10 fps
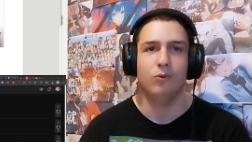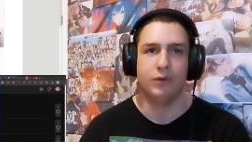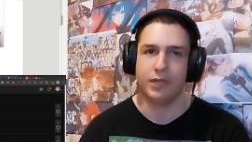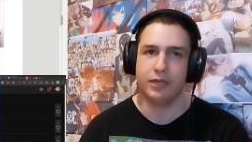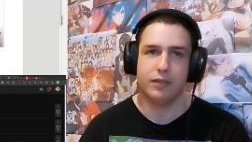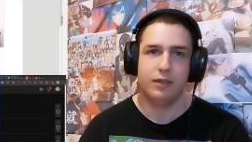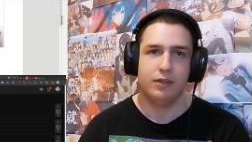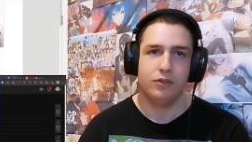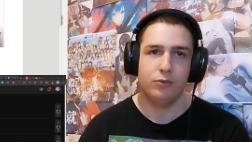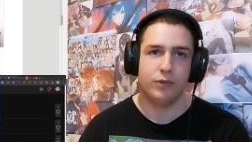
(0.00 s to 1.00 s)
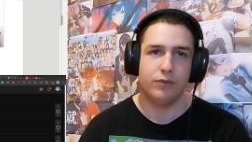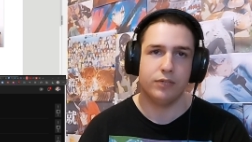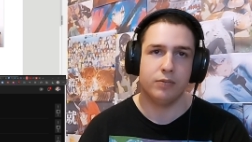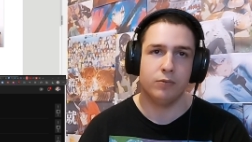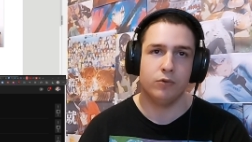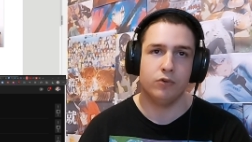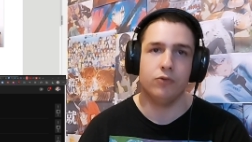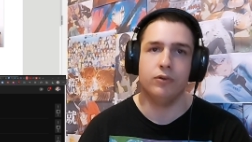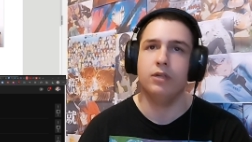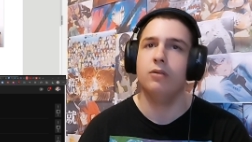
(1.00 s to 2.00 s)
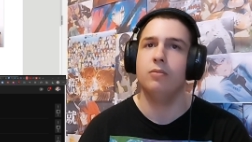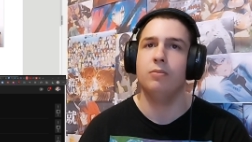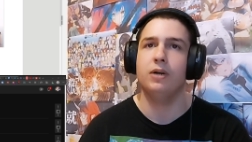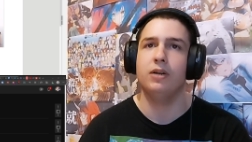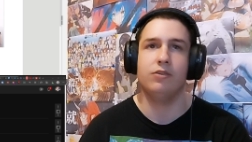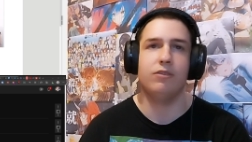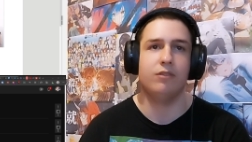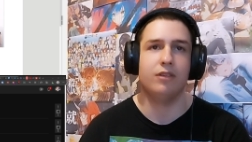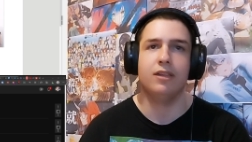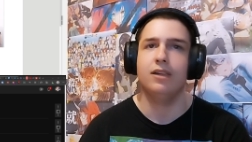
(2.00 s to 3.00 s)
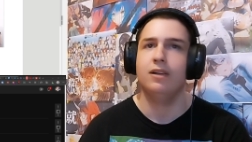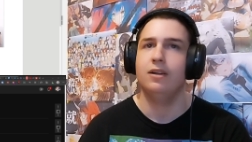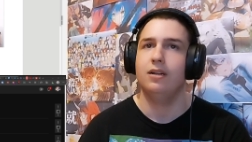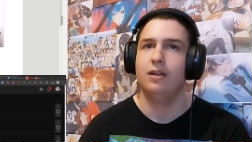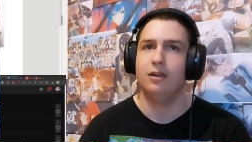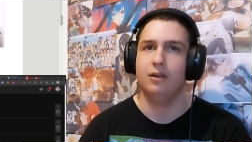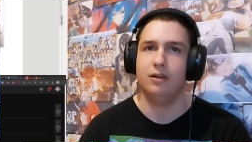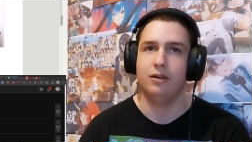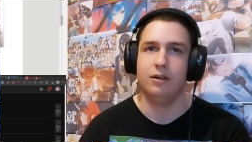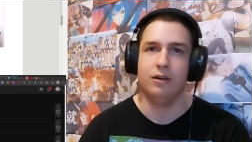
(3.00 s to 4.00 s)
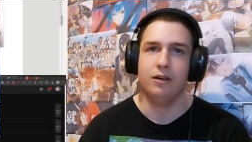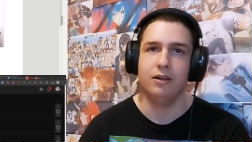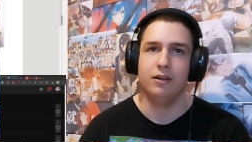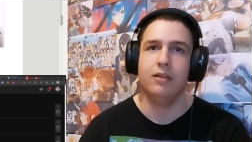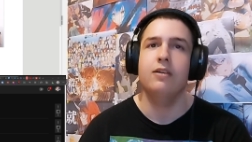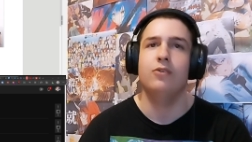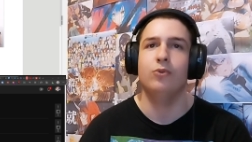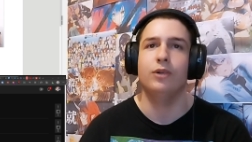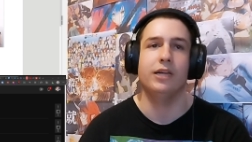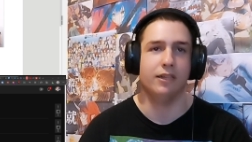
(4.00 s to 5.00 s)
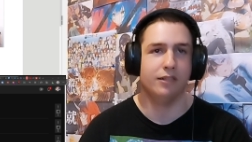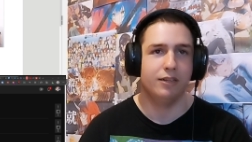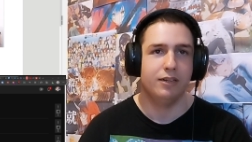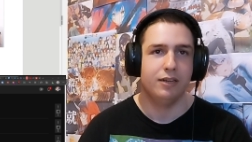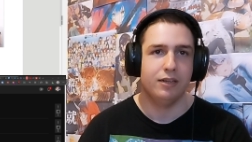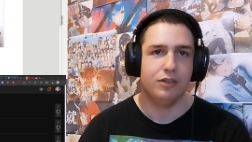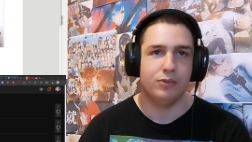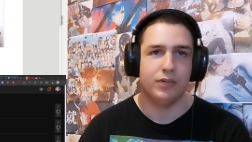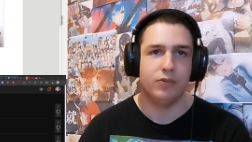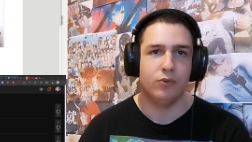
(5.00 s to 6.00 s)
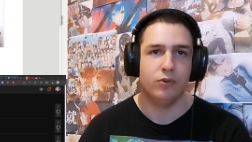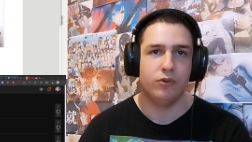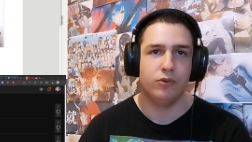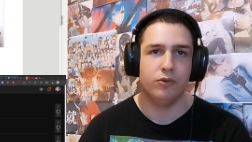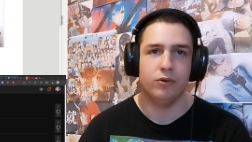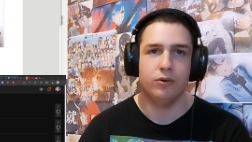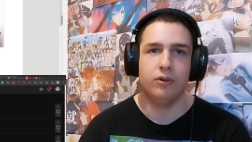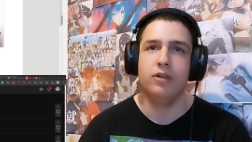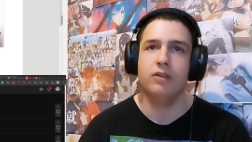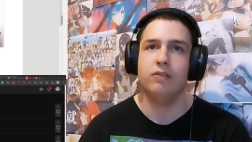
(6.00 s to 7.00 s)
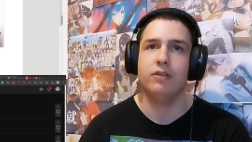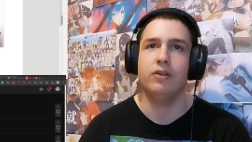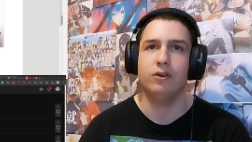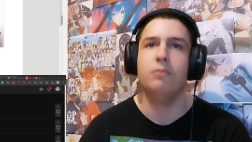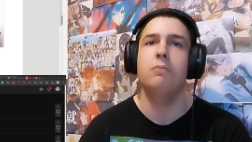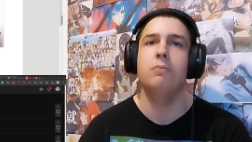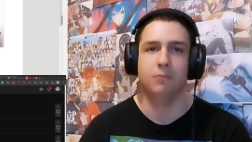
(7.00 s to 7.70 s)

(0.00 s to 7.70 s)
Okay. Two, we have Kim Wong-jung, bass. Uh, cool guy. Che Kwon Young-on, tenor.